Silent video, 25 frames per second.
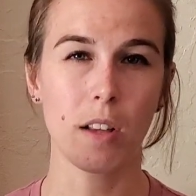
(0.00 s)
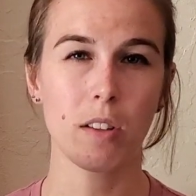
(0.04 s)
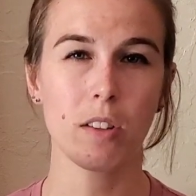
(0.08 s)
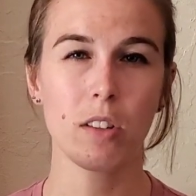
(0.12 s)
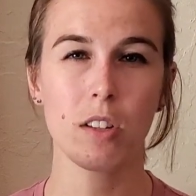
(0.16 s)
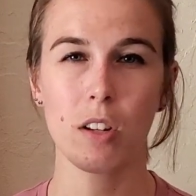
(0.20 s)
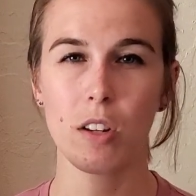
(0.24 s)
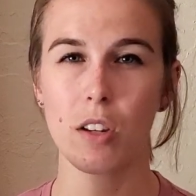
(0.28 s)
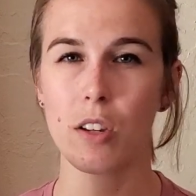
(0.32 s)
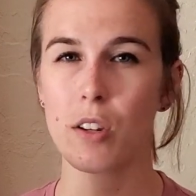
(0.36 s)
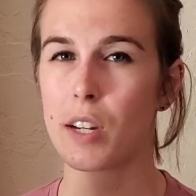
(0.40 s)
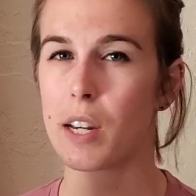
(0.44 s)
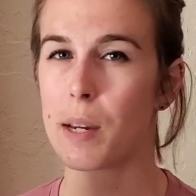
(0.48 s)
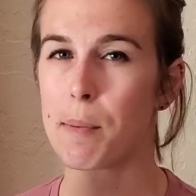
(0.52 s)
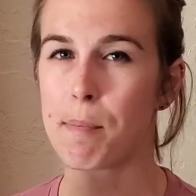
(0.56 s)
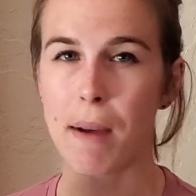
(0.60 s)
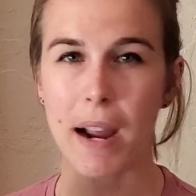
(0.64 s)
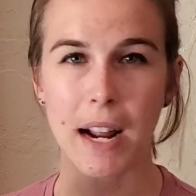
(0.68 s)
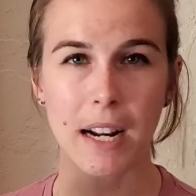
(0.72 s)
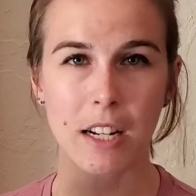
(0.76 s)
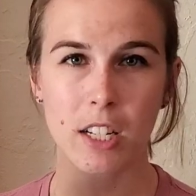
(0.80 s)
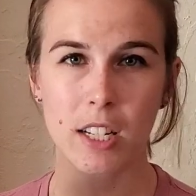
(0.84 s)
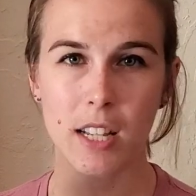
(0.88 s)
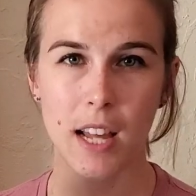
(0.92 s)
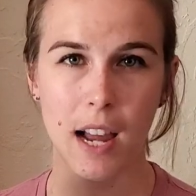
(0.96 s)
So you could
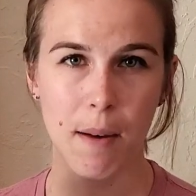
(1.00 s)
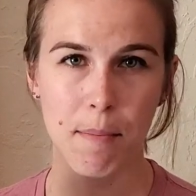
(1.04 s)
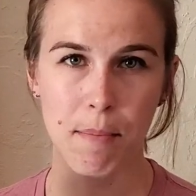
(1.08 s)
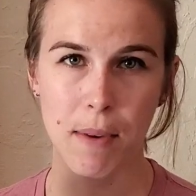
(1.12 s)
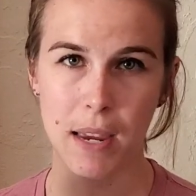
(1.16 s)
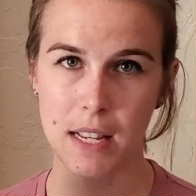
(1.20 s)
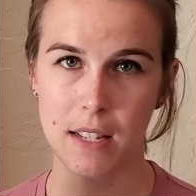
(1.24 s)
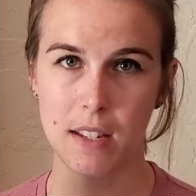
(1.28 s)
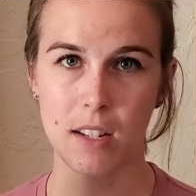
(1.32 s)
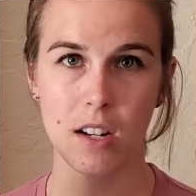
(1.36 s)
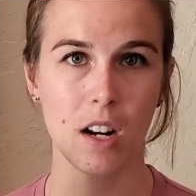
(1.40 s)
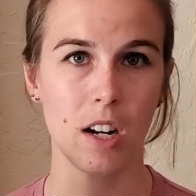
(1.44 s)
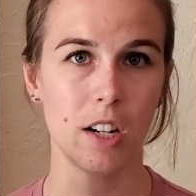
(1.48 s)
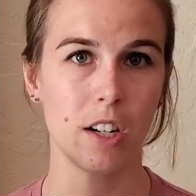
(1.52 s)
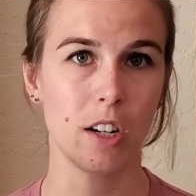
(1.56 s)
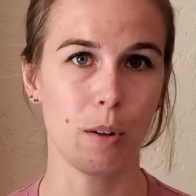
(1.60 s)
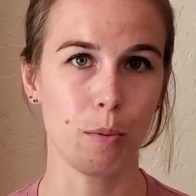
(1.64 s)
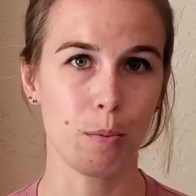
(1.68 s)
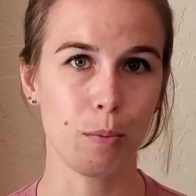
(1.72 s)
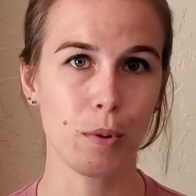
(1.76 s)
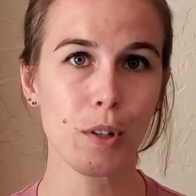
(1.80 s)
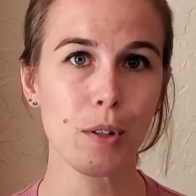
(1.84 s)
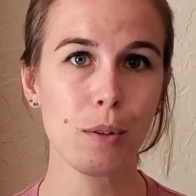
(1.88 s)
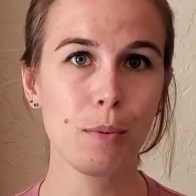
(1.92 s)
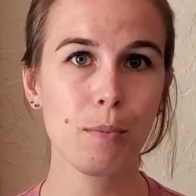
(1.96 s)
match that based on your
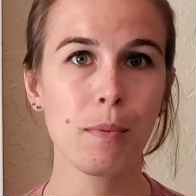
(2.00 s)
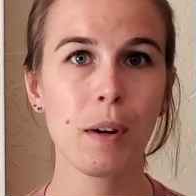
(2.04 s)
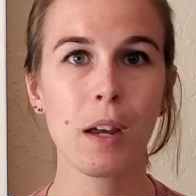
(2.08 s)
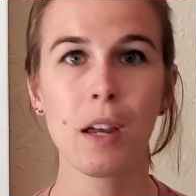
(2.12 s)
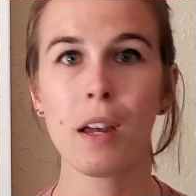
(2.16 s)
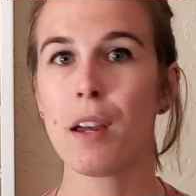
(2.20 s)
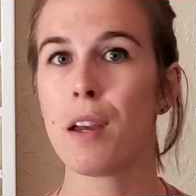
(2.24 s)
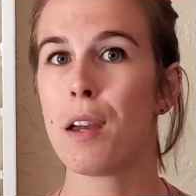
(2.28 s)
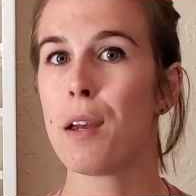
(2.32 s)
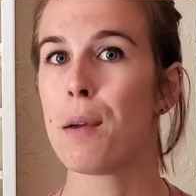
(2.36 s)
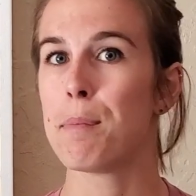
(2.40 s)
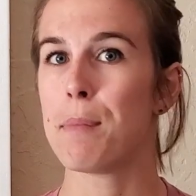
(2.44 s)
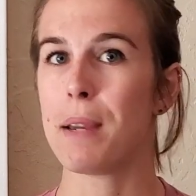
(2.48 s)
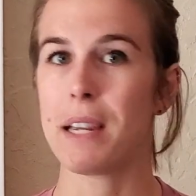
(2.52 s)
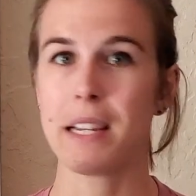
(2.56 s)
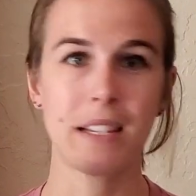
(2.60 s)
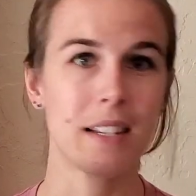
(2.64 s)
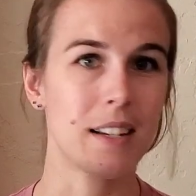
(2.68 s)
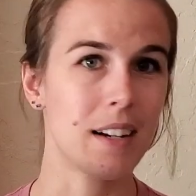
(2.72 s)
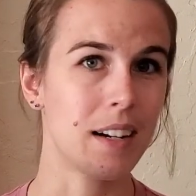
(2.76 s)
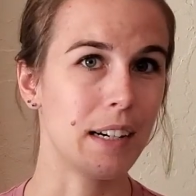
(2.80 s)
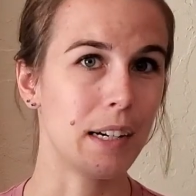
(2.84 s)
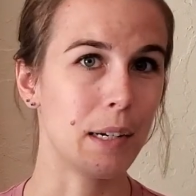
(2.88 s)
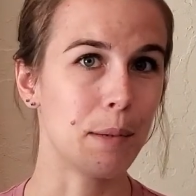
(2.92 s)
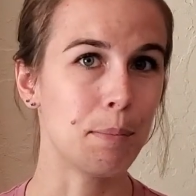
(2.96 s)
room, based
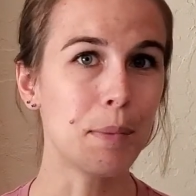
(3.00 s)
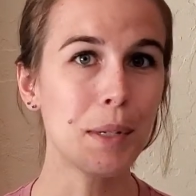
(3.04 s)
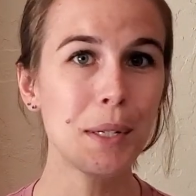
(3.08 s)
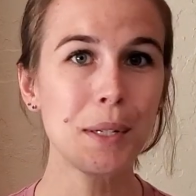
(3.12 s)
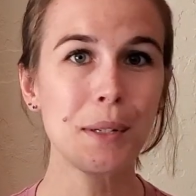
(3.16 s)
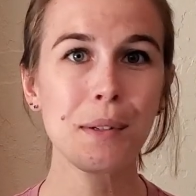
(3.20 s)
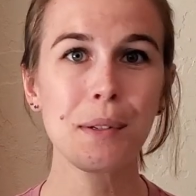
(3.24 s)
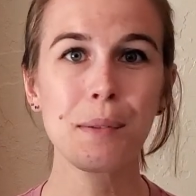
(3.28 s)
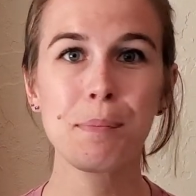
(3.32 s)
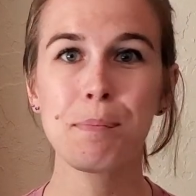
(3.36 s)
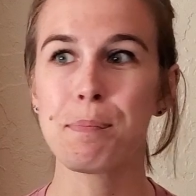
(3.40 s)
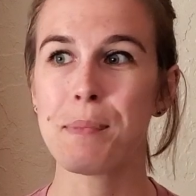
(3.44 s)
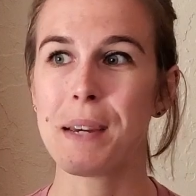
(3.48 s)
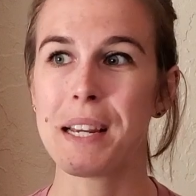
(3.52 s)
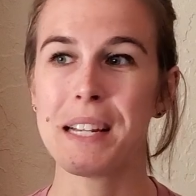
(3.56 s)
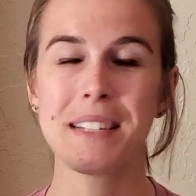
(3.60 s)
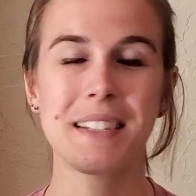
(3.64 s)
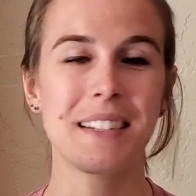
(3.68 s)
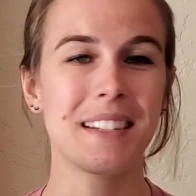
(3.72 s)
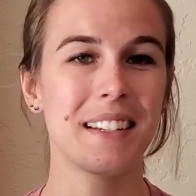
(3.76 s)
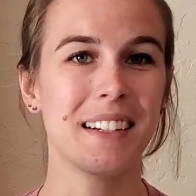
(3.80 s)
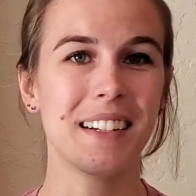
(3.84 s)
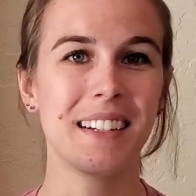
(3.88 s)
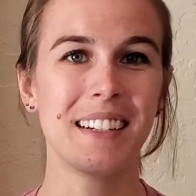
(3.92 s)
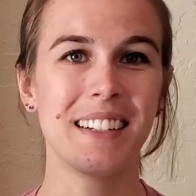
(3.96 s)
on your mood,
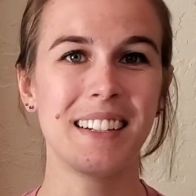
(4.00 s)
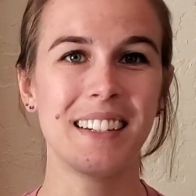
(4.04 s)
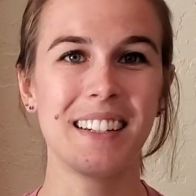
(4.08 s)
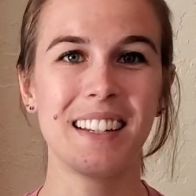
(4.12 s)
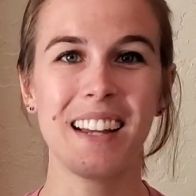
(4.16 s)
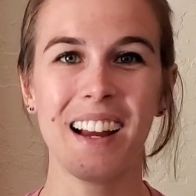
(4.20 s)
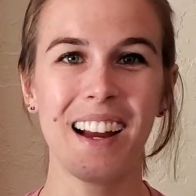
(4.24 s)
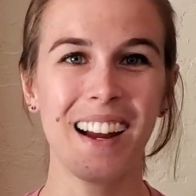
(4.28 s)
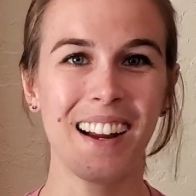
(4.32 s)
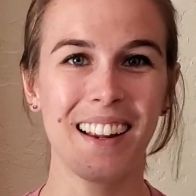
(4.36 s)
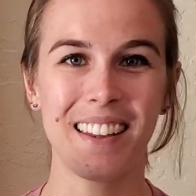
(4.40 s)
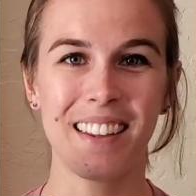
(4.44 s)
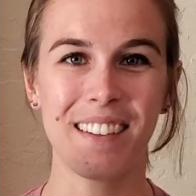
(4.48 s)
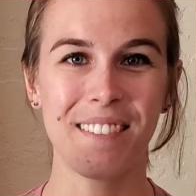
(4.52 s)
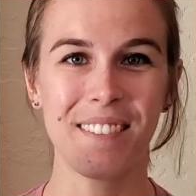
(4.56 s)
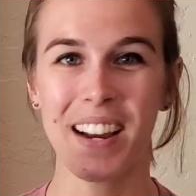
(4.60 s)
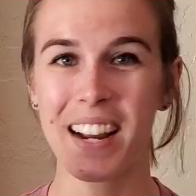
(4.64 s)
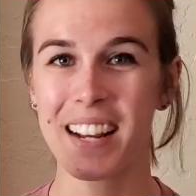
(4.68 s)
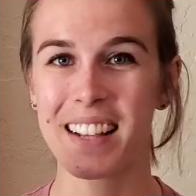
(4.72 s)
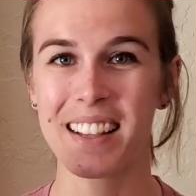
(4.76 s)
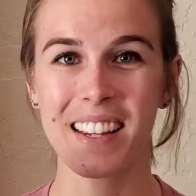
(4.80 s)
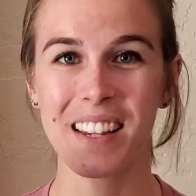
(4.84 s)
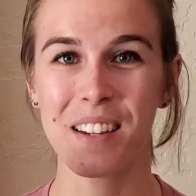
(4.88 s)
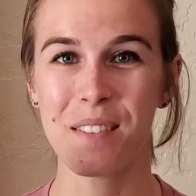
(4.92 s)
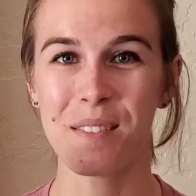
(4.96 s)
based on the
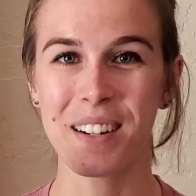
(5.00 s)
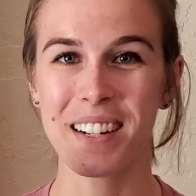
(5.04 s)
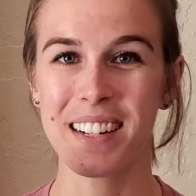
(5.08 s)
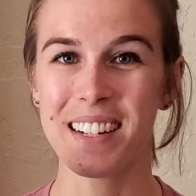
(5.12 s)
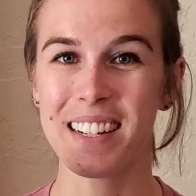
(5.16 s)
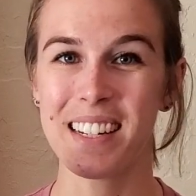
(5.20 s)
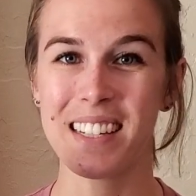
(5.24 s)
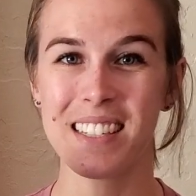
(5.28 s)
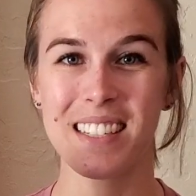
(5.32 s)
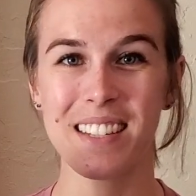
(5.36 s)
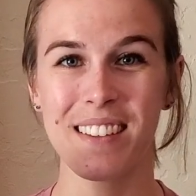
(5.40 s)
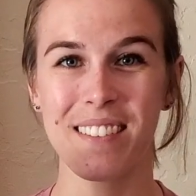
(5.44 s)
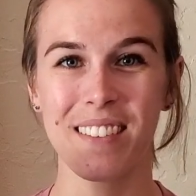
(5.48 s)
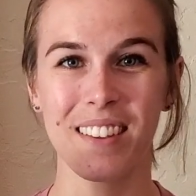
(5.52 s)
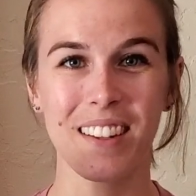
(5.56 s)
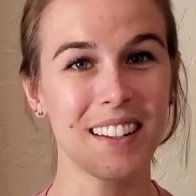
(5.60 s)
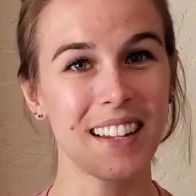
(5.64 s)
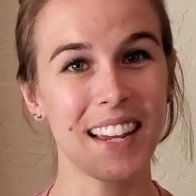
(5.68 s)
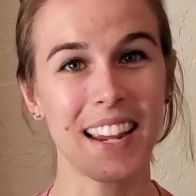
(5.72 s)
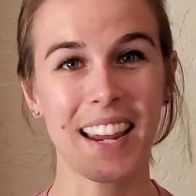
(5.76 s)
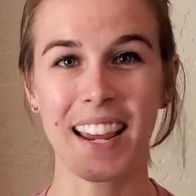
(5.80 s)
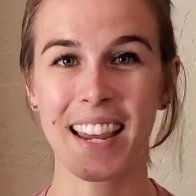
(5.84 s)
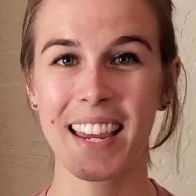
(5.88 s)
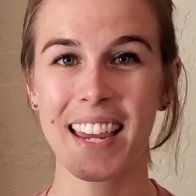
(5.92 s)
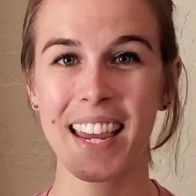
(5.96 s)
fact that you wanted it to look
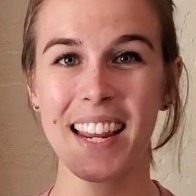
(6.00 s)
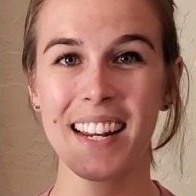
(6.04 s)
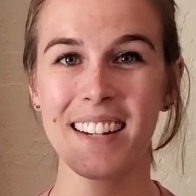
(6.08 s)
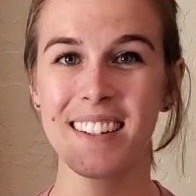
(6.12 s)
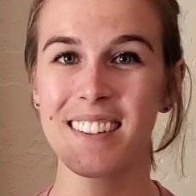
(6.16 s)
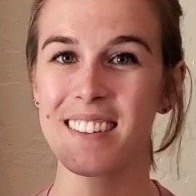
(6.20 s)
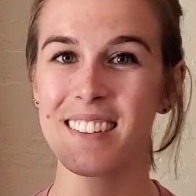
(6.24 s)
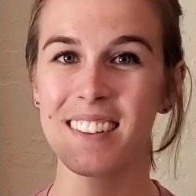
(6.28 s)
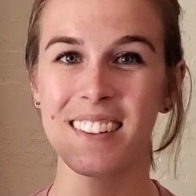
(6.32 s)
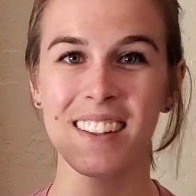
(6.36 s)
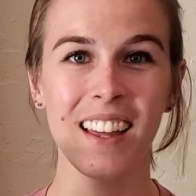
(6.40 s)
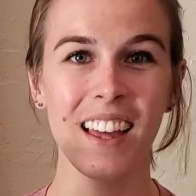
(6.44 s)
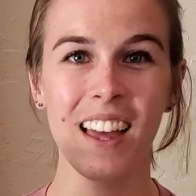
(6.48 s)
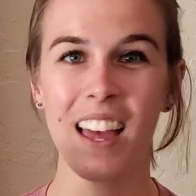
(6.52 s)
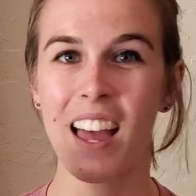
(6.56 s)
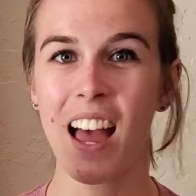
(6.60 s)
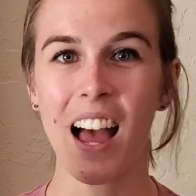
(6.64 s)
like a candle.